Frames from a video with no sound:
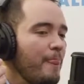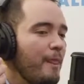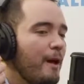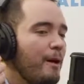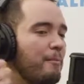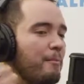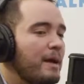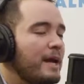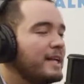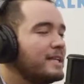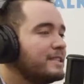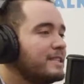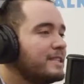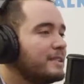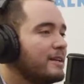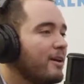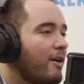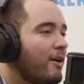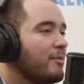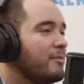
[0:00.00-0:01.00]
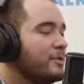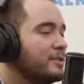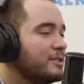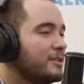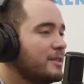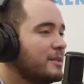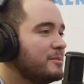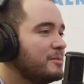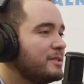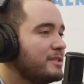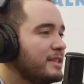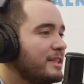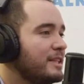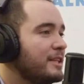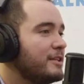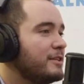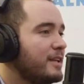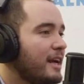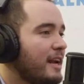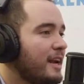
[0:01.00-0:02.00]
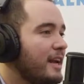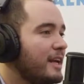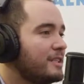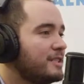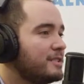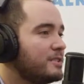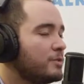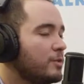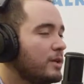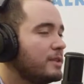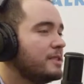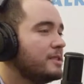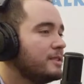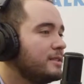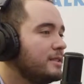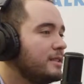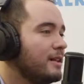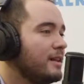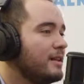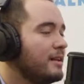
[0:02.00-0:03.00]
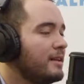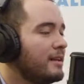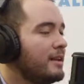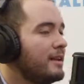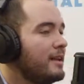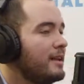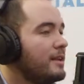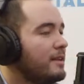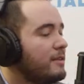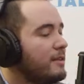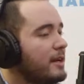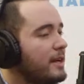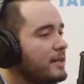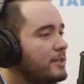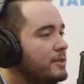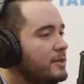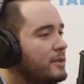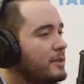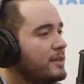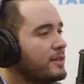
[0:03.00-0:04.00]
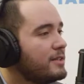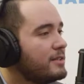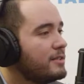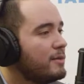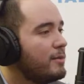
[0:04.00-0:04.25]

amazing art museums in the United Nations once it's done here in the next 2 years.